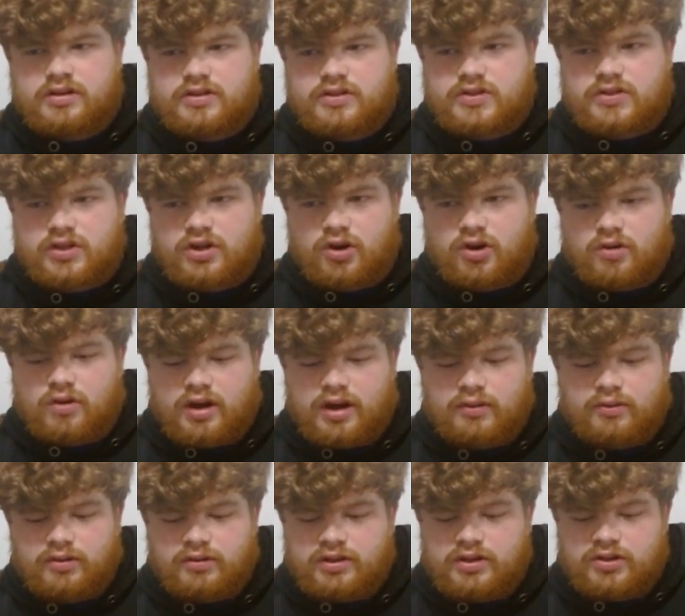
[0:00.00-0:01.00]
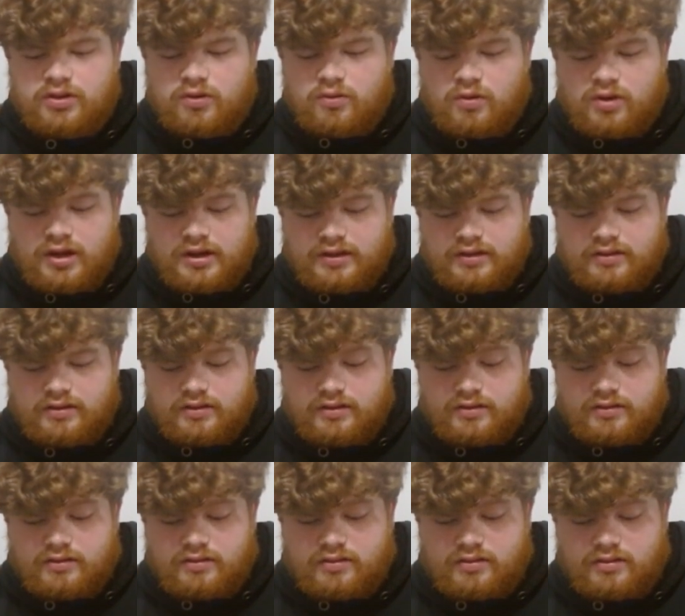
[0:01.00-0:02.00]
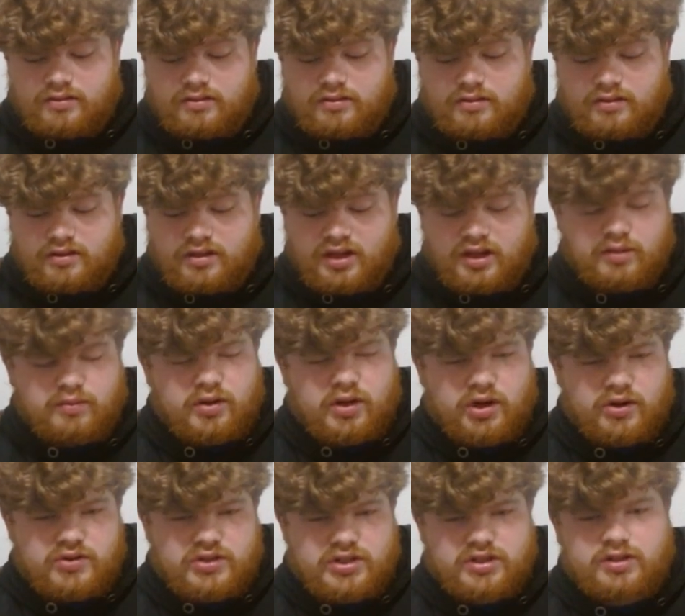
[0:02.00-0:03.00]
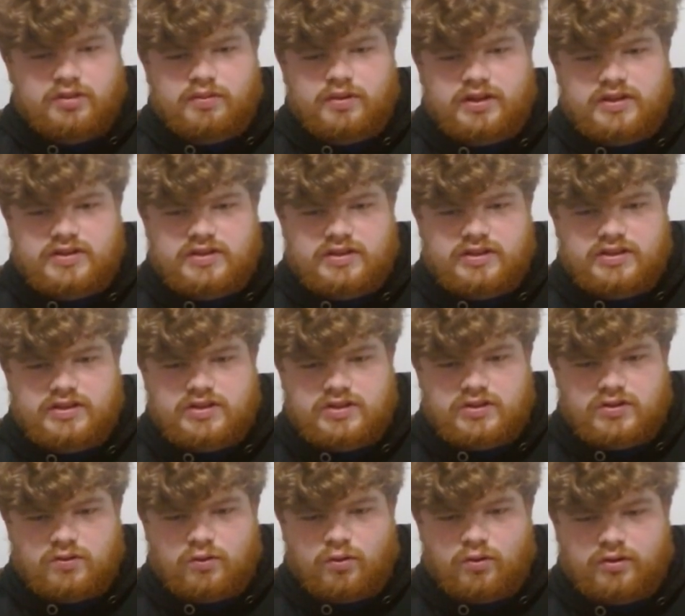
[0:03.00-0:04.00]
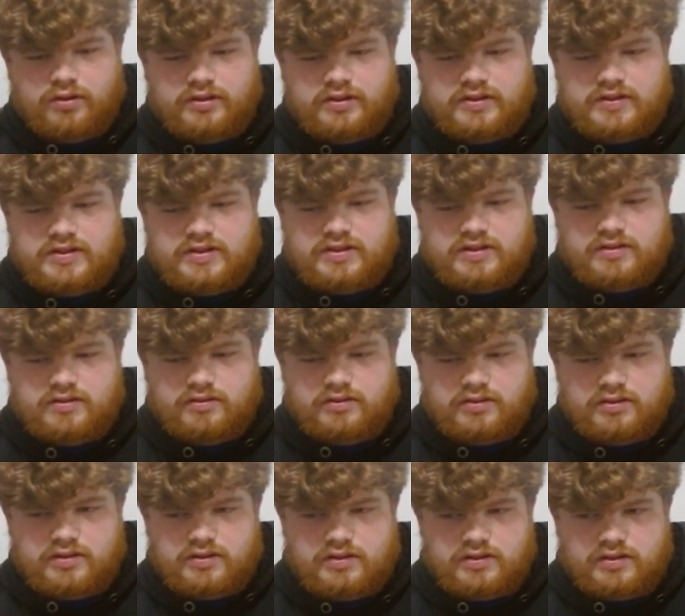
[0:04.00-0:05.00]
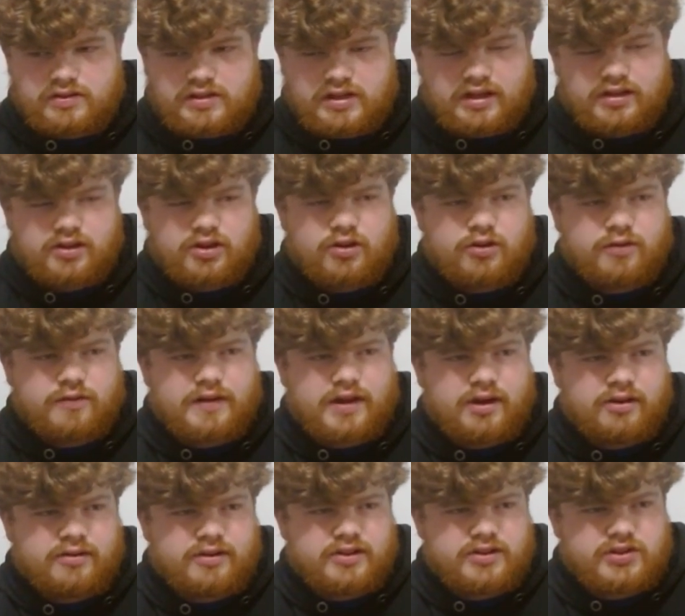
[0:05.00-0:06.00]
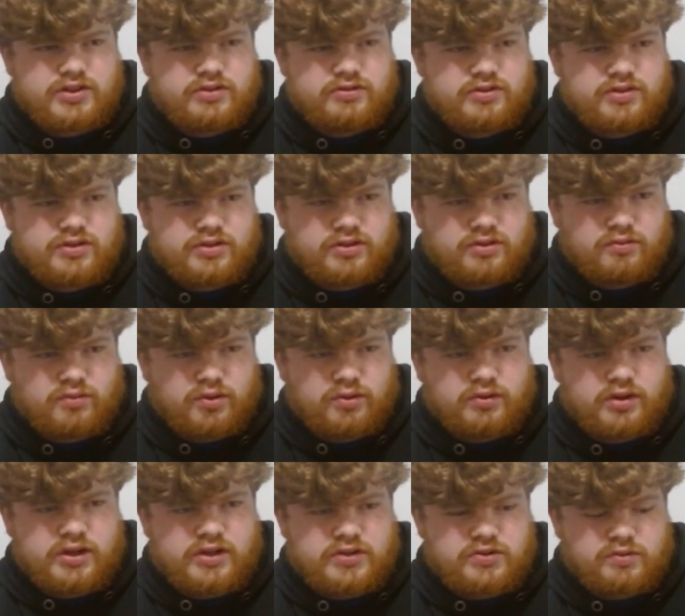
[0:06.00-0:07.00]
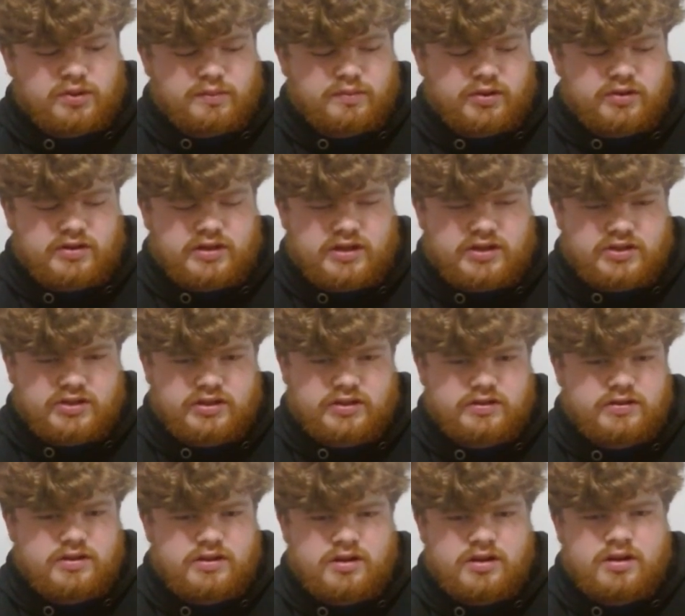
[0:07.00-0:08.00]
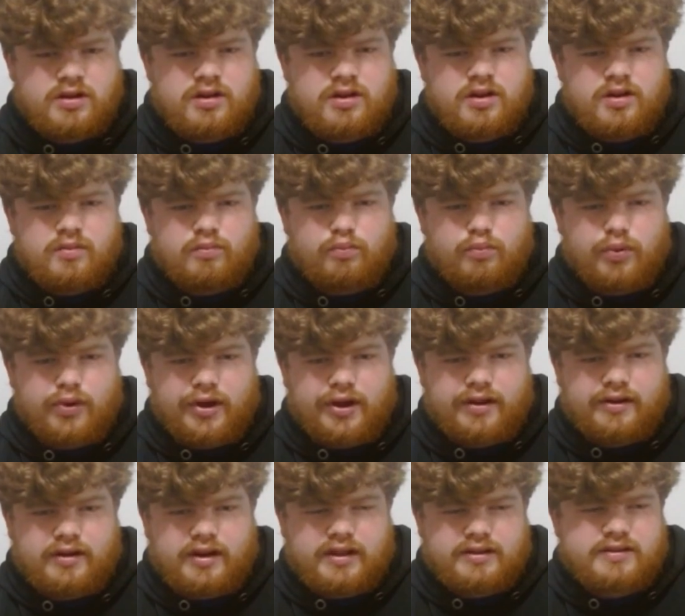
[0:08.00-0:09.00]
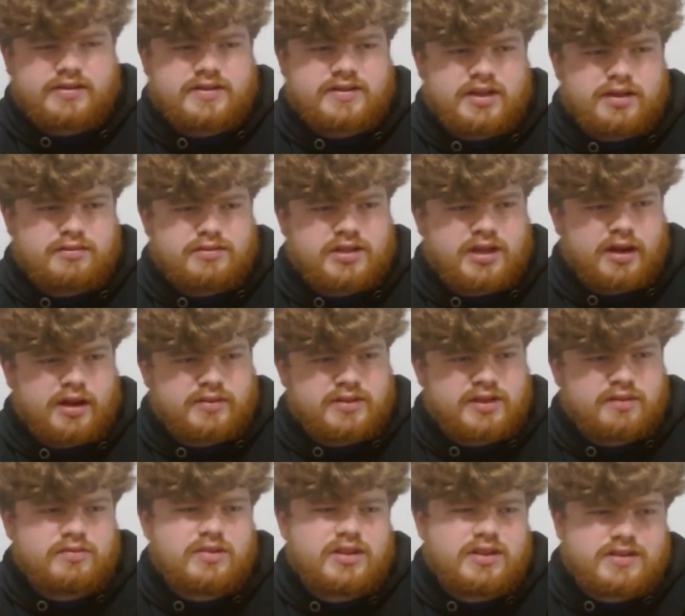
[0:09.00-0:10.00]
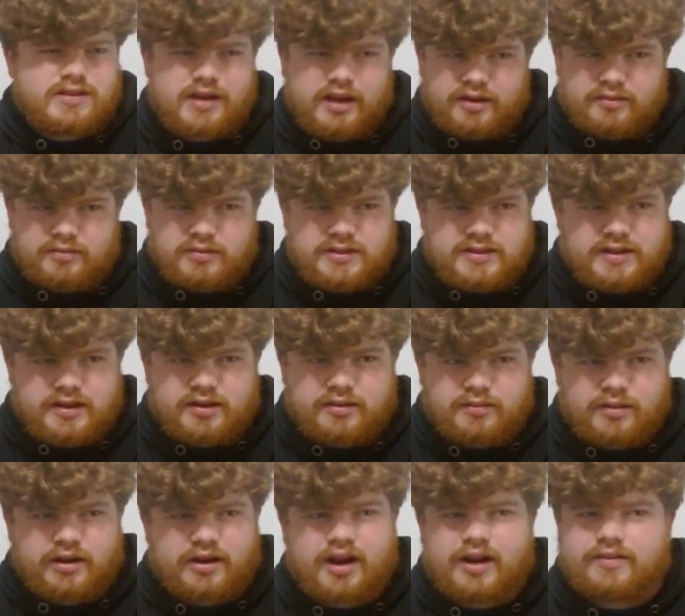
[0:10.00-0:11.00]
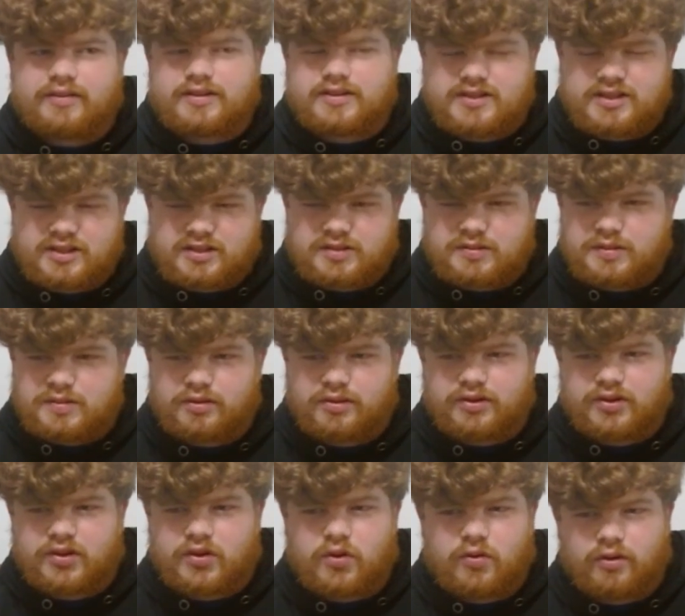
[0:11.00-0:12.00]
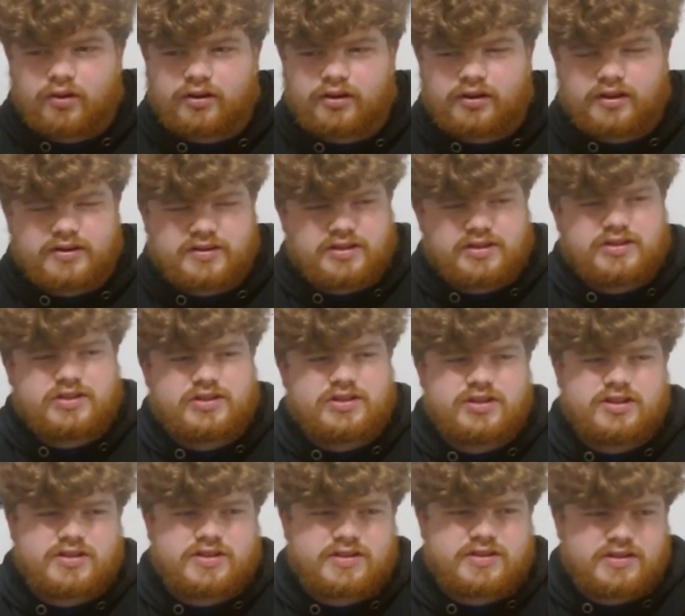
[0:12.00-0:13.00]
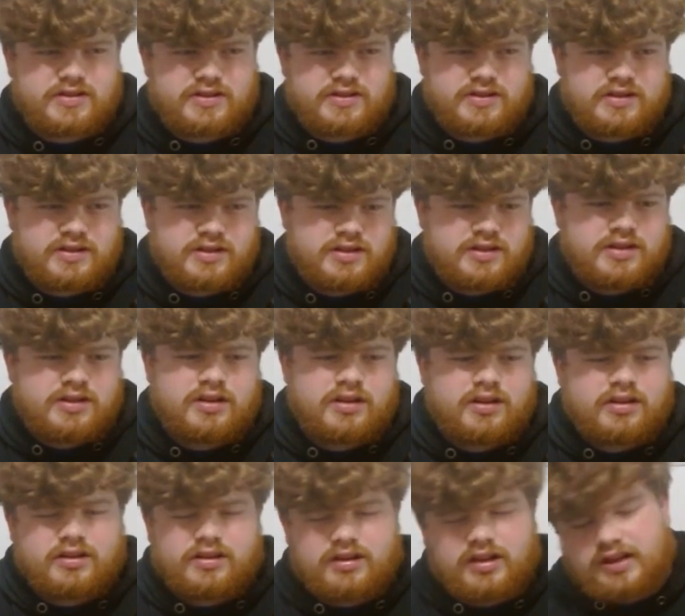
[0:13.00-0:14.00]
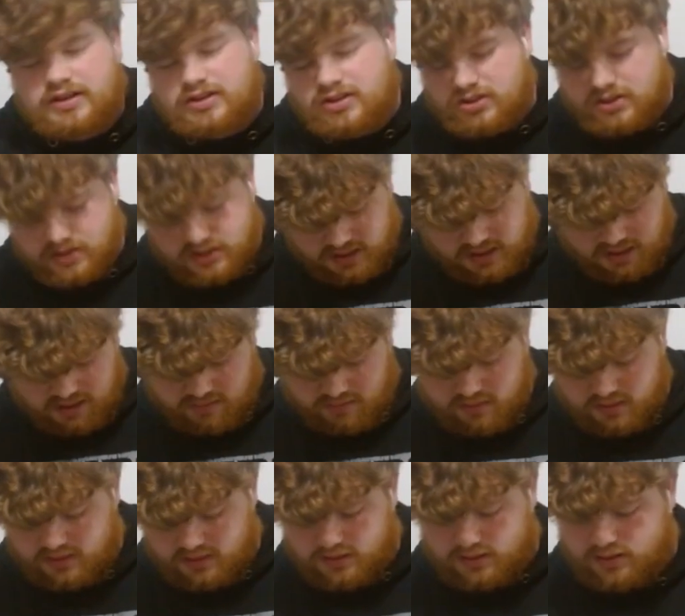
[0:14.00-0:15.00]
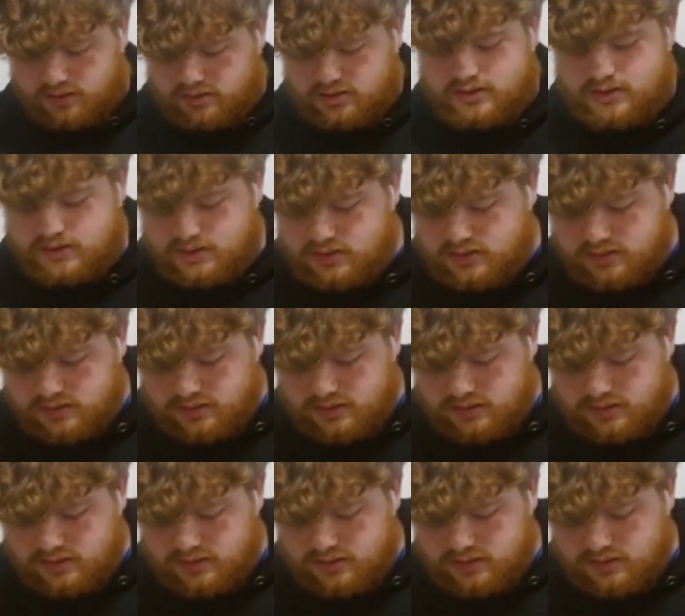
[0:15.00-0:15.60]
So I really don't want him coaching the Pistons or this technical foul issue to ruin his reputation. But at the same time, something's got to be said about having 6 people on the court because that's just kind of ridiculous.